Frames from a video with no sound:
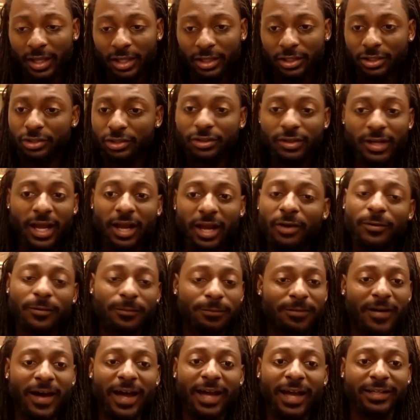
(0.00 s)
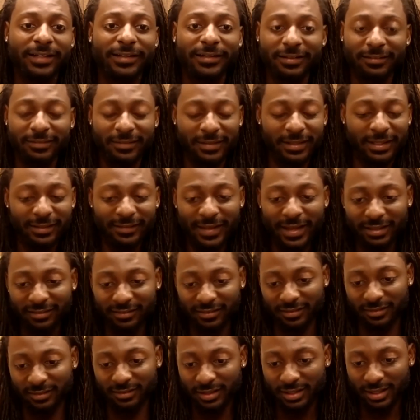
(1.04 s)
You're not going to find anything
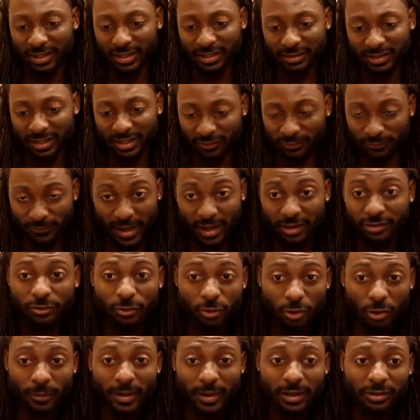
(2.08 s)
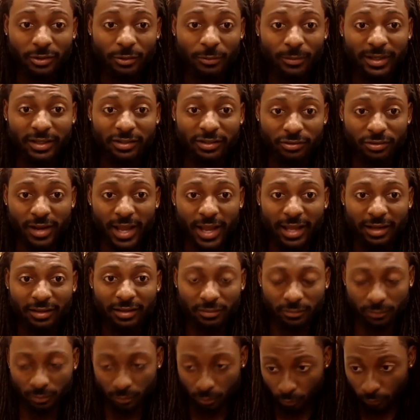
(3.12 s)
that's faster around the racetrack
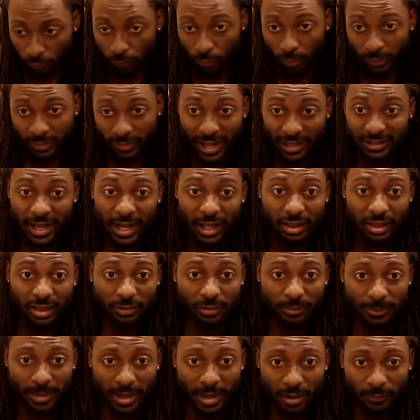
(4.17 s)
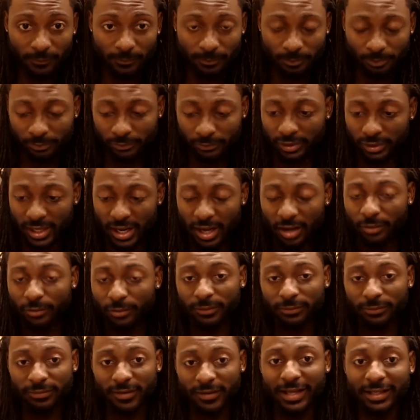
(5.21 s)
for that dollar amount. You're not going
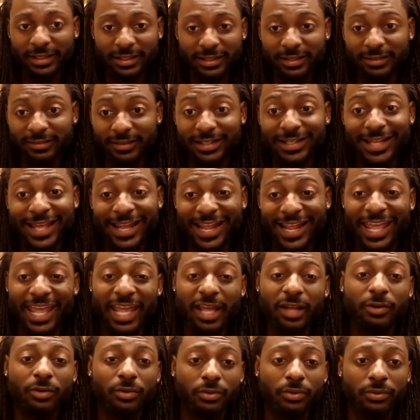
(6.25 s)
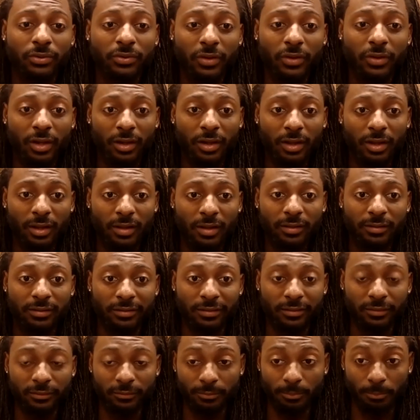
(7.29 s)
to find anything that handles
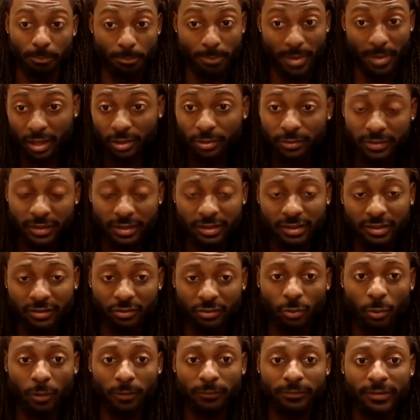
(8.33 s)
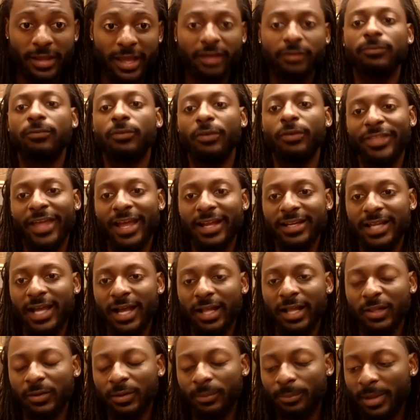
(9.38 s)
better than this Corvette for that
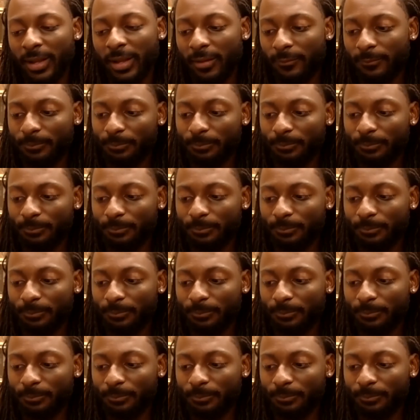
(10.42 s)
dollar amount.